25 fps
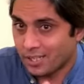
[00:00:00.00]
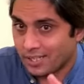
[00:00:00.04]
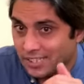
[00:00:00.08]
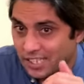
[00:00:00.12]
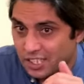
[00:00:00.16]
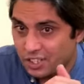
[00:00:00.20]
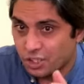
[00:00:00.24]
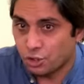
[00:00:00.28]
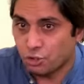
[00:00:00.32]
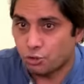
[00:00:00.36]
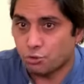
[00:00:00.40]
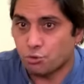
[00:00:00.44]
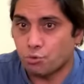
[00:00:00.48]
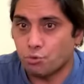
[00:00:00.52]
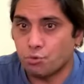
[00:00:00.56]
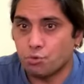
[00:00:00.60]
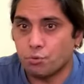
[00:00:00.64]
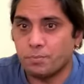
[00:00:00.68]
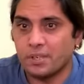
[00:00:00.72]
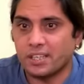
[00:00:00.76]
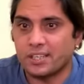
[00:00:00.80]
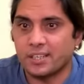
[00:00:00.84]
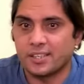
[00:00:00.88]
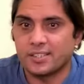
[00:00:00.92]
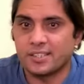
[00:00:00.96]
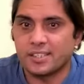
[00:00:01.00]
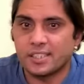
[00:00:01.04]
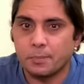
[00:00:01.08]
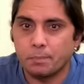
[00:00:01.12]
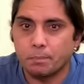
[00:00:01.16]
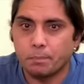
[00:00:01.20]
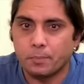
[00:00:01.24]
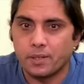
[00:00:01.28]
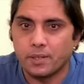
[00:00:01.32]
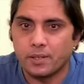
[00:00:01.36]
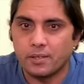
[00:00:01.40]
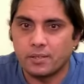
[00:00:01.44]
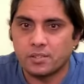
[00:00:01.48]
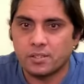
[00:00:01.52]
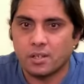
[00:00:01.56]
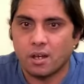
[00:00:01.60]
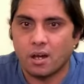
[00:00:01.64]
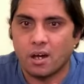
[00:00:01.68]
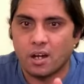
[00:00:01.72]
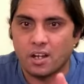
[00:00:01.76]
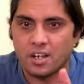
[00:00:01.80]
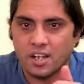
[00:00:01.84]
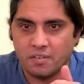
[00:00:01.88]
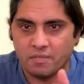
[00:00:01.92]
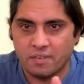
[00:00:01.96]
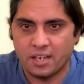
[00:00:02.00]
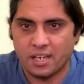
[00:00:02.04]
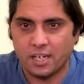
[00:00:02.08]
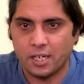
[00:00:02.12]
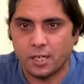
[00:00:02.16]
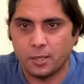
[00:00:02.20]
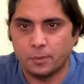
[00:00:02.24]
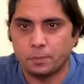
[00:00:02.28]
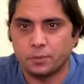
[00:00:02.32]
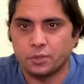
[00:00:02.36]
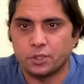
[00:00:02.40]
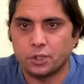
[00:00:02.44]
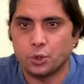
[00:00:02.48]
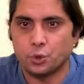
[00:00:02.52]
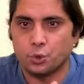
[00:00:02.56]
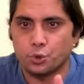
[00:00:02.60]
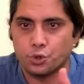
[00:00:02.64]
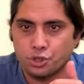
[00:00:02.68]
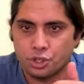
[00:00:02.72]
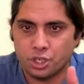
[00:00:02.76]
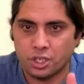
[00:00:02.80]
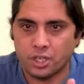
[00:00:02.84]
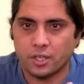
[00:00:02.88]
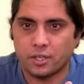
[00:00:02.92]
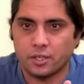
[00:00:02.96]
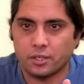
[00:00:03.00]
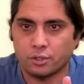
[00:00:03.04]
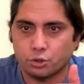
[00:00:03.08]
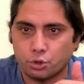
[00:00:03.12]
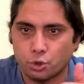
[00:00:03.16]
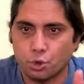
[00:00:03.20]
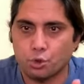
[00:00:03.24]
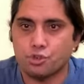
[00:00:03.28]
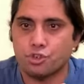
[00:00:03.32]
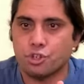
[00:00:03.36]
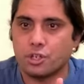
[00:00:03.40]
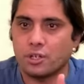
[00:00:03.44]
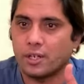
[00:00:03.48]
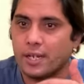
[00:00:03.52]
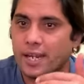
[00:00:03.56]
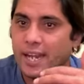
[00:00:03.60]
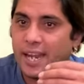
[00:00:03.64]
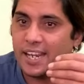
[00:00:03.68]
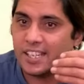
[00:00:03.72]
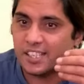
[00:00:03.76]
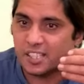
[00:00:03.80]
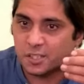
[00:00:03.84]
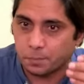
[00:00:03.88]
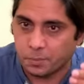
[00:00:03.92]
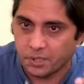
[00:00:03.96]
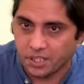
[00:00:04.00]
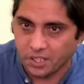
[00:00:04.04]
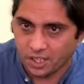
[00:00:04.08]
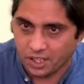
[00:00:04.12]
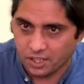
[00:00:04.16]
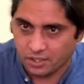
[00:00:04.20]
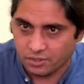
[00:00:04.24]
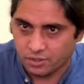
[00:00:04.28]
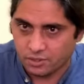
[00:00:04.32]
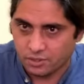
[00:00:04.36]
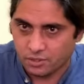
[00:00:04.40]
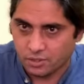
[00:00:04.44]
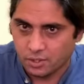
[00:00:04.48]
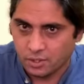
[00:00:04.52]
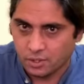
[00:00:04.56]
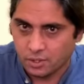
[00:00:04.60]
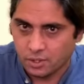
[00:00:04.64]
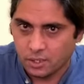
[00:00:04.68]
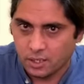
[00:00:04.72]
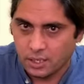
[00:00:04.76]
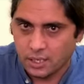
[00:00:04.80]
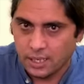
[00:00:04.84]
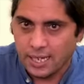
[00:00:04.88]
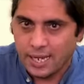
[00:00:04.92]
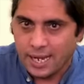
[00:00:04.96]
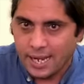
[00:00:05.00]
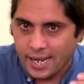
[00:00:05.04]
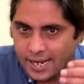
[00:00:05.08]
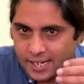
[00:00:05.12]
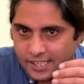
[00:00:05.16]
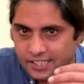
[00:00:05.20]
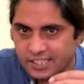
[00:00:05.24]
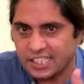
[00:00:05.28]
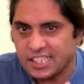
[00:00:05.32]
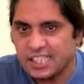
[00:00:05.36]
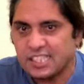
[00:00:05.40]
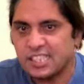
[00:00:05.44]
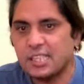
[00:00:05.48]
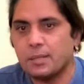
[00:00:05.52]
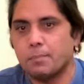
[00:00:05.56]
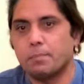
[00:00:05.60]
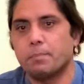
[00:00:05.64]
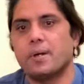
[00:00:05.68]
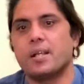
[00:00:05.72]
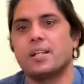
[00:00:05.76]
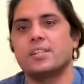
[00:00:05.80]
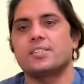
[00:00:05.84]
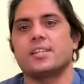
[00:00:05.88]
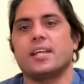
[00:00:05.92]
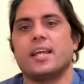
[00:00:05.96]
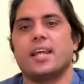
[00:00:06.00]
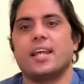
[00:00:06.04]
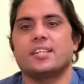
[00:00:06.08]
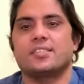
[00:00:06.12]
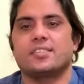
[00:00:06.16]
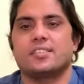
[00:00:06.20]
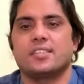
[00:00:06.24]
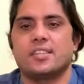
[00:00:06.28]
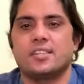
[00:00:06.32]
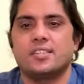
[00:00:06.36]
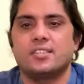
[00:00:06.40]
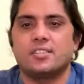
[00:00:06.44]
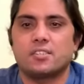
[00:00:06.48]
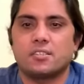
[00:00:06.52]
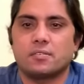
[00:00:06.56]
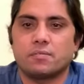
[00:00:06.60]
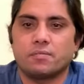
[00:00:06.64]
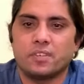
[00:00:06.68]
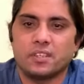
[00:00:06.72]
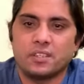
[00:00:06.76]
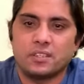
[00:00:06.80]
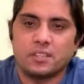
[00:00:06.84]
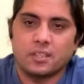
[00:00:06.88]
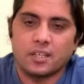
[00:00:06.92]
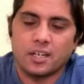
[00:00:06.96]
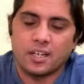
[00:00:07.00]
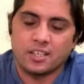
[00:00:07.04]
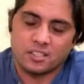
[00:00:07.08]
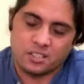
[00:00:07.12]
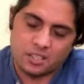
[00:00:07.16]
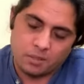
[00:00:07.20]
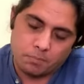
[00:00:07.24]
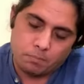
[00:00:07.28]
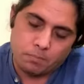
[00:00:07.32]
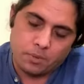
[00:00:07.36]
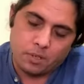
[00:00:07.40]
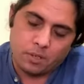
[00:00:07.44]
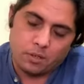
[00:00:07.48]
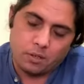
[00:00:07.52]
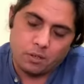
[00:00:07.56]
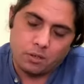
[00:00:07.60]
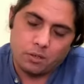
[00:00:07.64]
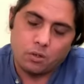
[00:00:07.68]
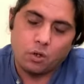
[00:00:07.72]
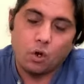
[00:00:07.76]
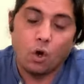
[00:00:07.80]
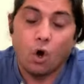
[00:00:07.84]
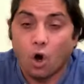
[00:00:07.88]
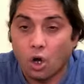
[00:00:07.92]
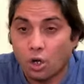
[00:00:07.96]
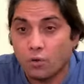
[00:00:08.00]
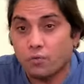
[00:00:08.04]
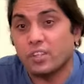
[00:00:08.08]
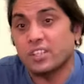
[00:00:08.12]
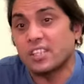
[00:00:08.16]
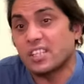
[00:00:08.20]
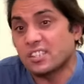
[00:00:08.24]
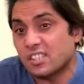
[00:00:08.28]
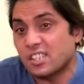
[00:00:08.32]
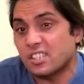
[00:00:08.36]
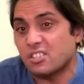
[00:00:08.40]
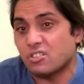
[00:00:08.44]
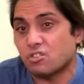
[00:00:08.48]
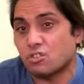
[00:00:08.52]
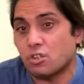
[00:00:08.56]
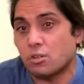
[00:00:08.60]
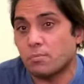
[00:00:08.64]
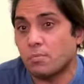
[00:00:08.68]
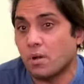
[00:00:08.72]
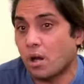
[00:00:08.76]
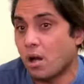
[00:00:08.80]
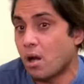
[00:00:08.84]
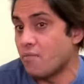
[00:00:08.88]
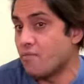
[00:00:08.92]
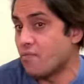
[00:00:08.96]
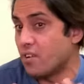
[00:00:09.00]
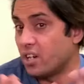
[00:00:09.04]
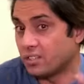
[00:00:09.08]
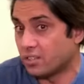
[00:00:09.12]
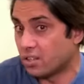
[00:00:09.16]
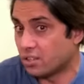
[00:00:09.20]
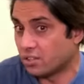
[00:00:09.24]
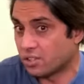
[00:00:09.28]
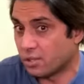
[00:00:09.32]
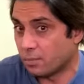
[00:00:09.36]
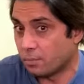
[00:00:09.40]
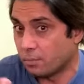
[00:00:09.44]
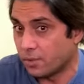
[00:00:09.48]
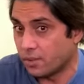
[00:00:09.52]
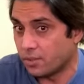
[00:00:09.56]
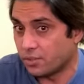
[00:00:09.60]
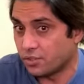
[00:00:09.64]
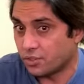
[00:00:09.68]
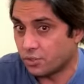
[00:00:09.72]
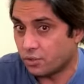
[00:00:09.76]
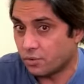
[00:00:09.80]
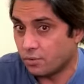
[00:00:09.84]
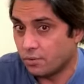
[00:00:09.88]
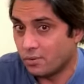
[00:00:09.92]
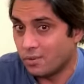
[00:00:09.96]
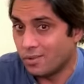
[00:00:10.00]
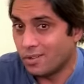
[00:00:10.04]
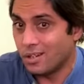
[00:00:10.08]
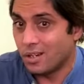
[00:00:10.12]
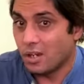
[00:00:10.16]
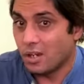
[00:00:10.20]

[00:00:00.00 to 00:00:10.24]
This is true because symbols are developed through shared social experience. And these symbols exist with a symbol or with a system of other symbols.